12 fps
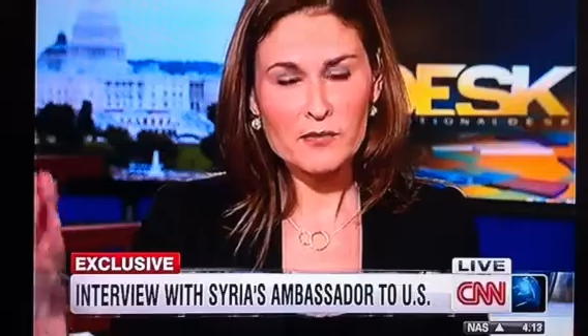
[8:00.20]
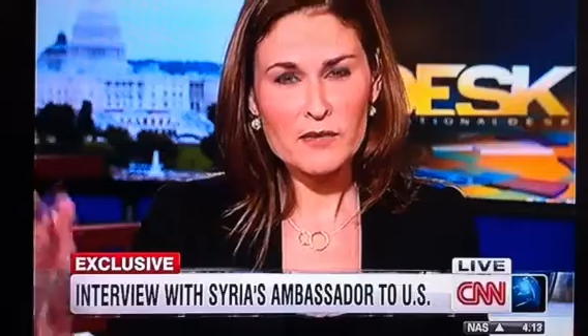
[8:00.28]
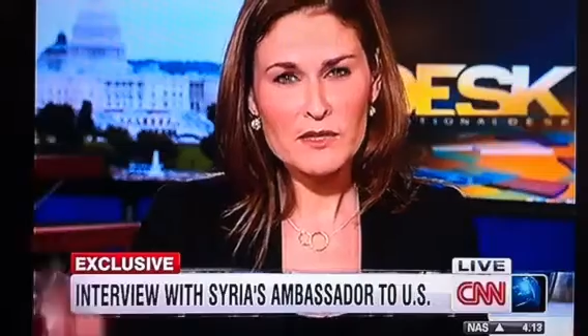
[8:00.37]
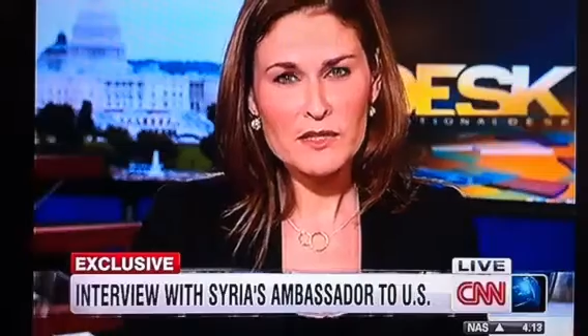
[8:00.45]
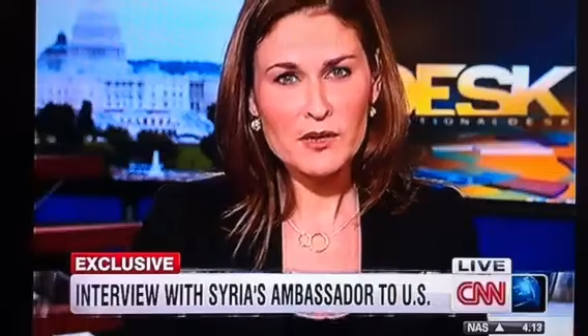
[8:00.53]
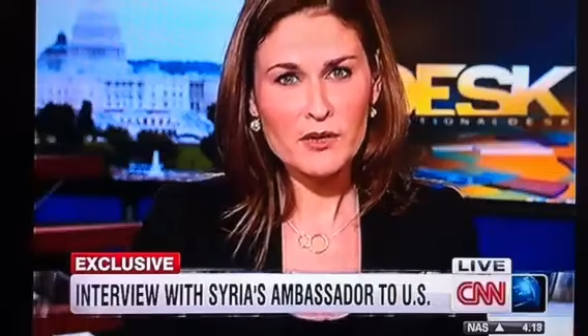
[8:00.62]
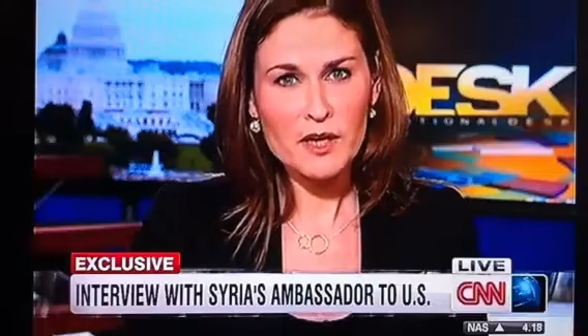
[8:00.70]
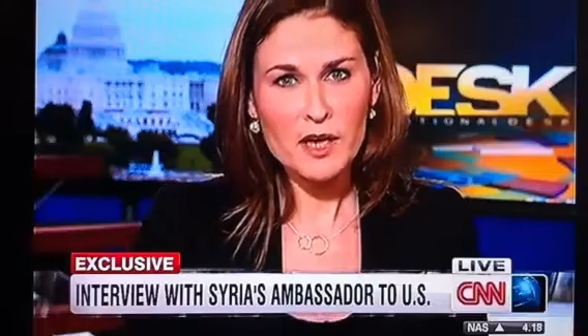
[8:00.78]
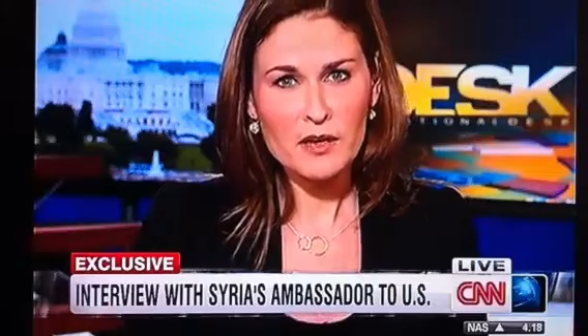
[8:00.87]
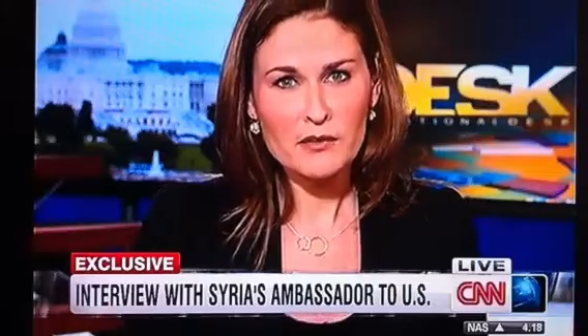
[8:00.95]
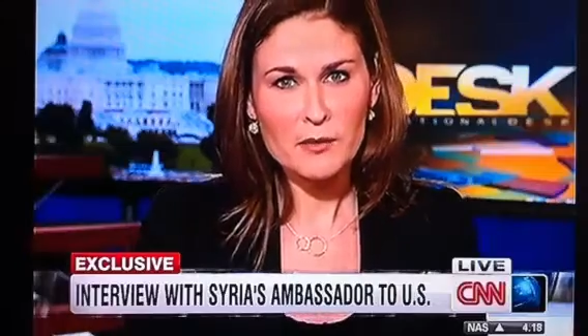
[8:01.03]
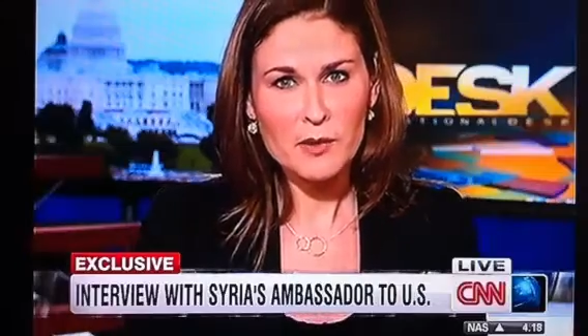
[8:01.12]
from the Syrian
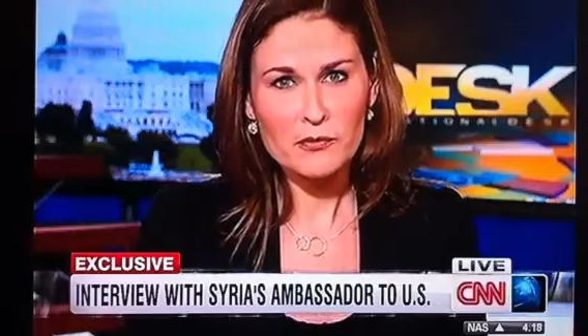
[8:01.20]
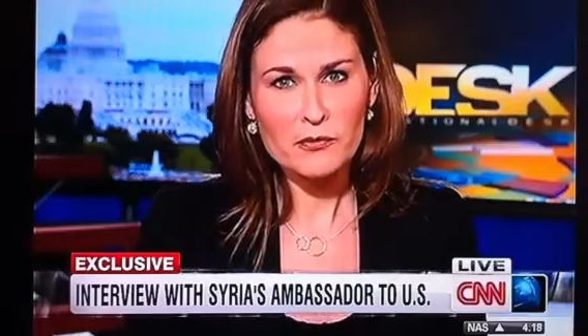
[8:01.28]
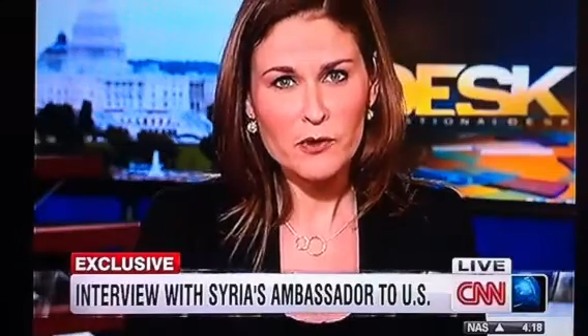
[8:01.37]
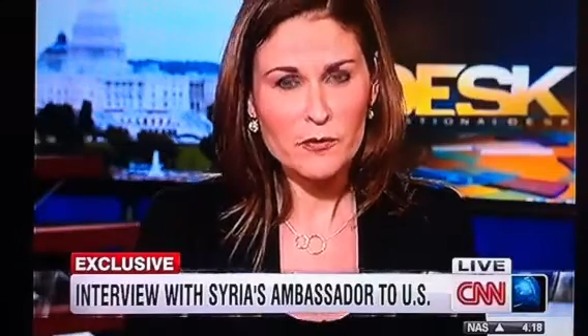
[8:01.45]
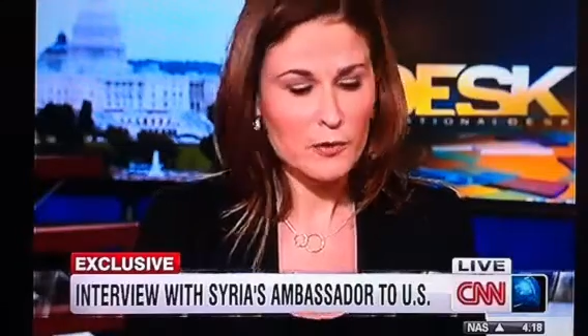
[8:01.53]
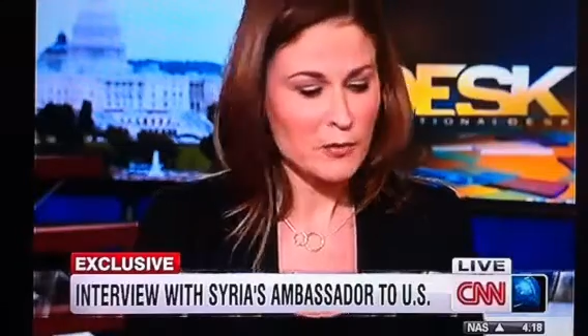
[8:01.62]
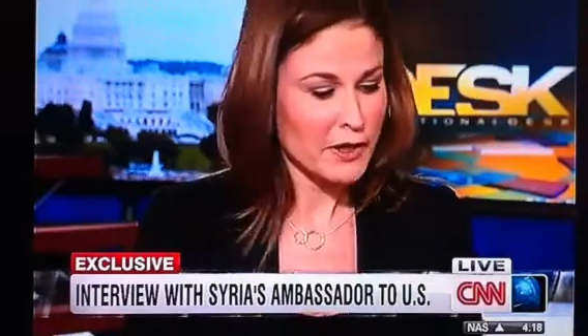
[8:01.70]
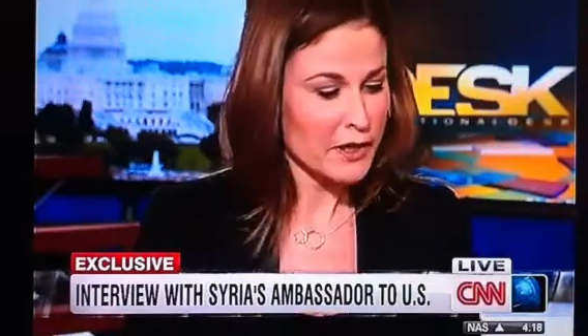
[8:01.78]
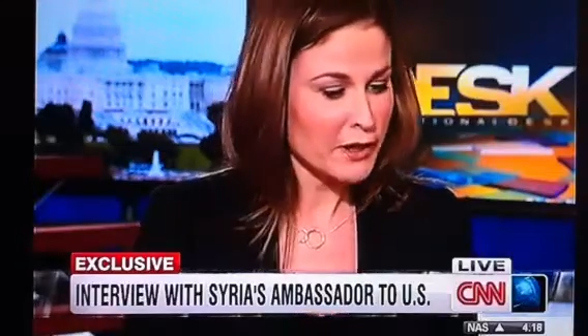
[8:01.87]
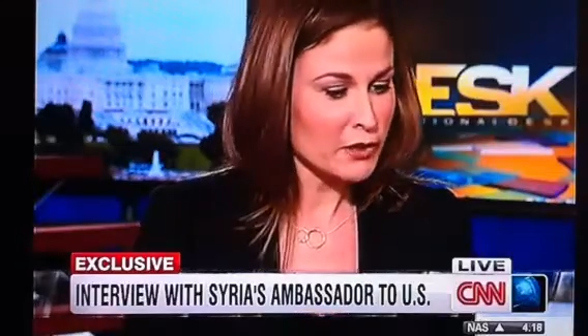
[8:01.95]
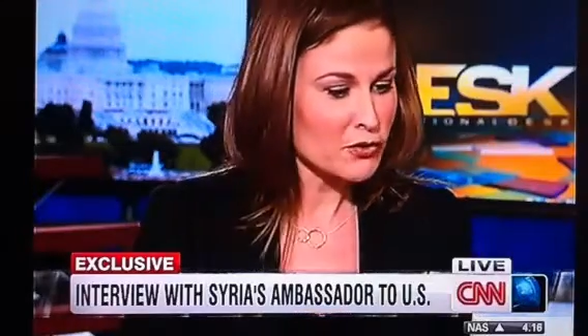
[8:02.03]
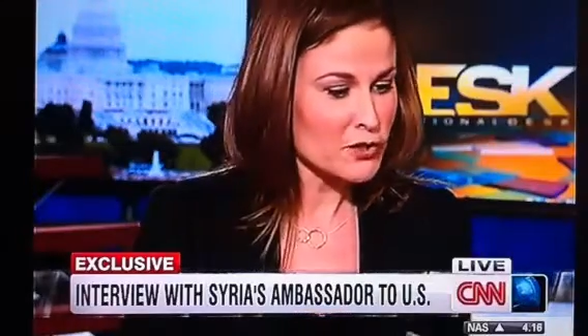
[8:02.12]
government from the
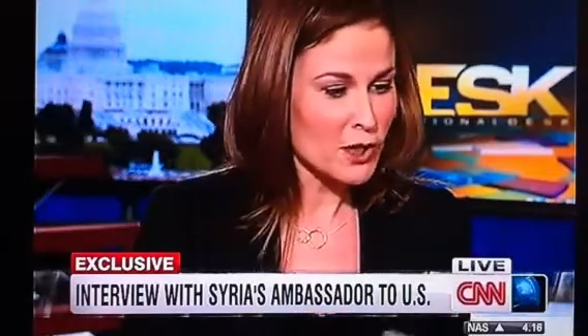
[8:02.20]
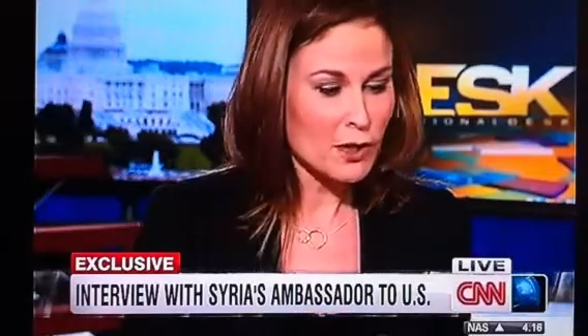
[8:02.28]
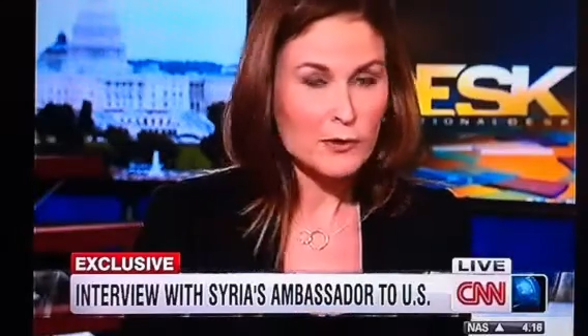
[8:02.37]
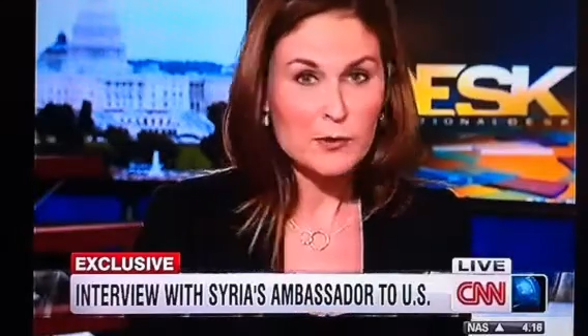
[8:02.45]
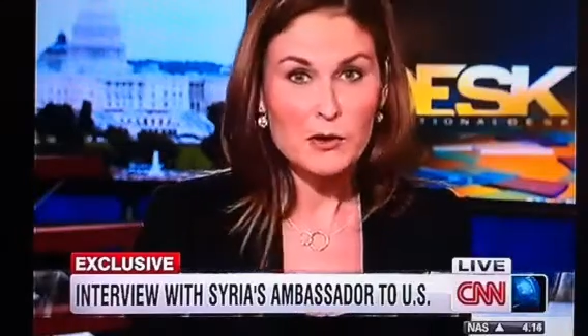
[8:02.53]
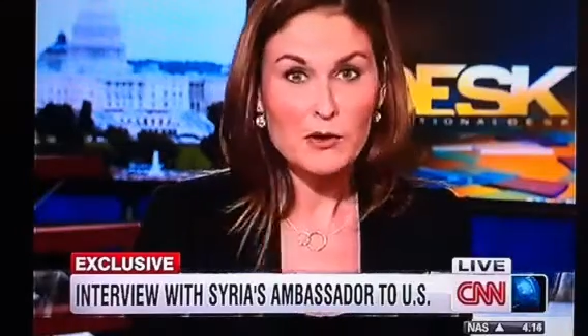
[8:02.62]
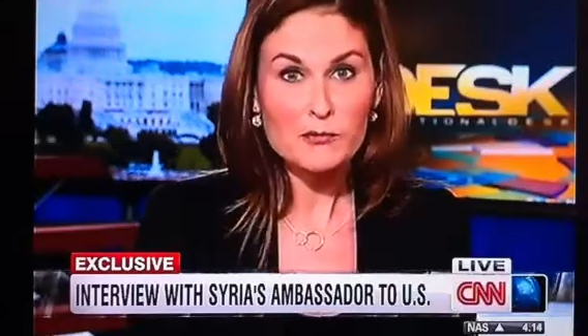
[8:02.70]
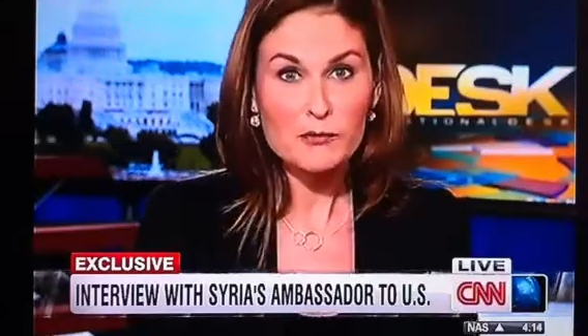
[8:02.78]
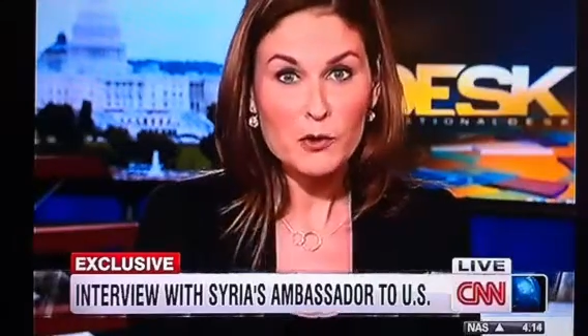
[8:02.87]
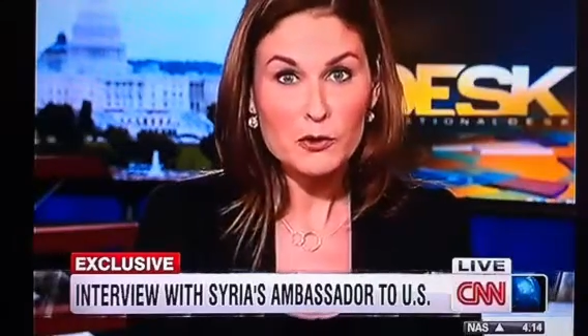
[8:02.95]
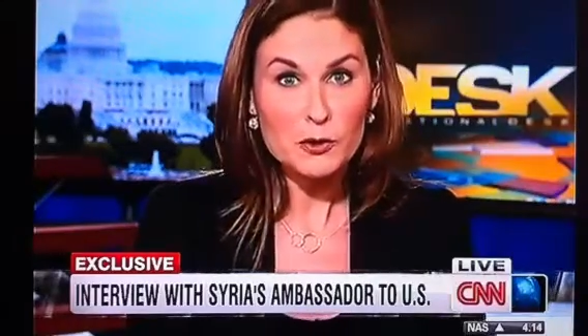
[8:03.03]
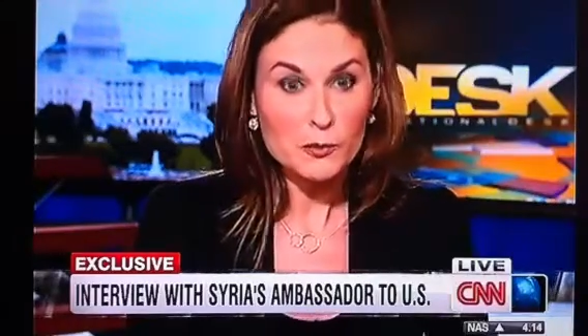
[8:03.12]
beginning. You saw him giving you a
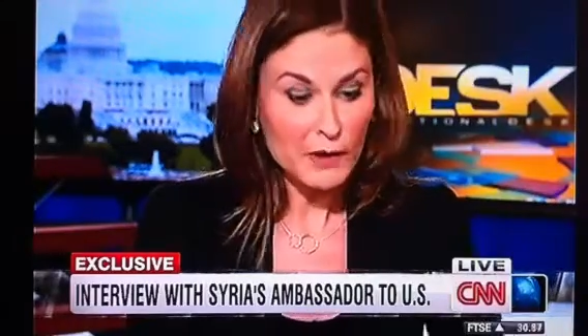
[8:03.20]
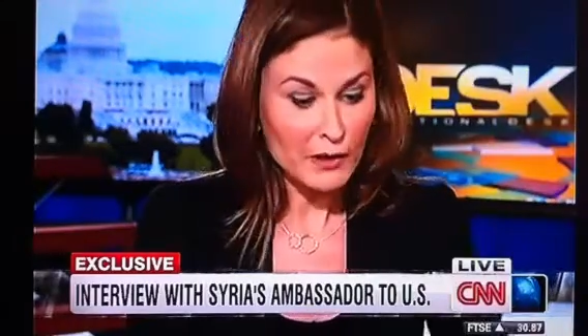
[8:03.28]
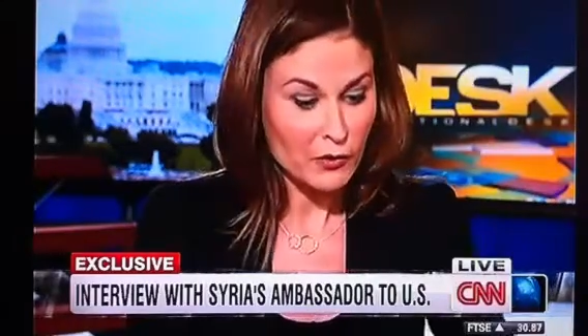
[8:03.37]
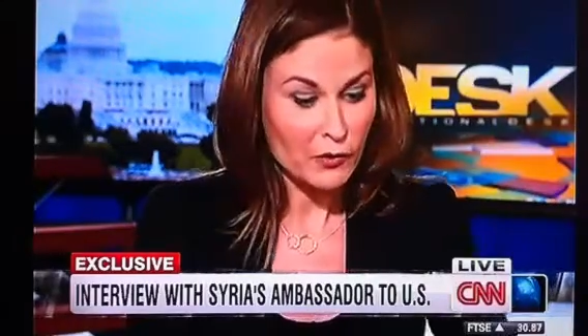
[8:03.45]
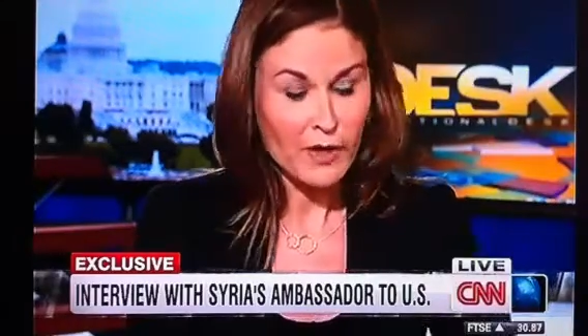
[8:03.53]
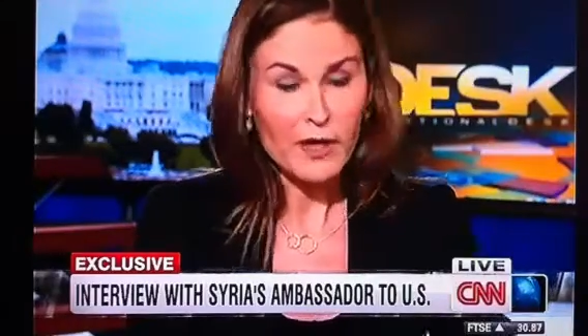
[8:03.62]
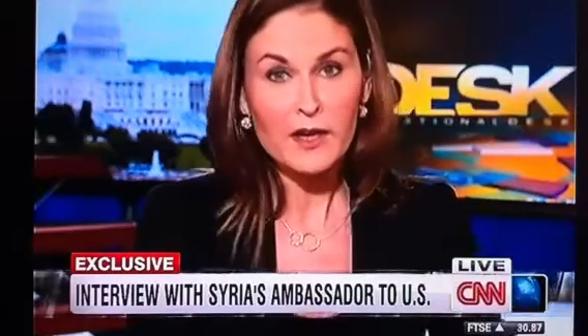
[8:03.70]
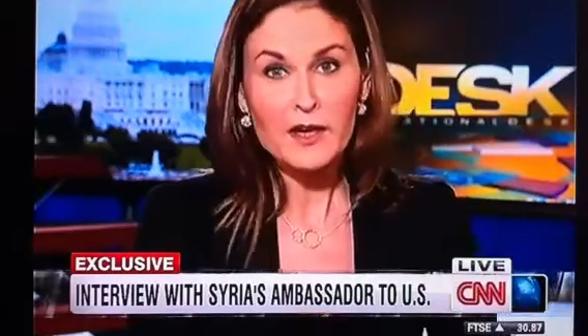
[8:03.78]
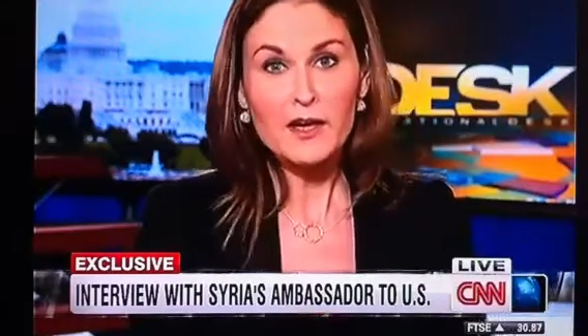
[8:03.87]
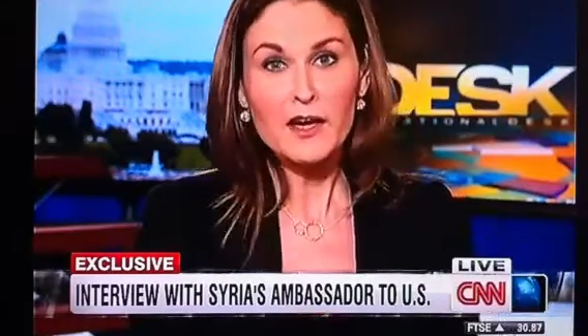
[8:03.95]
folder, by the way.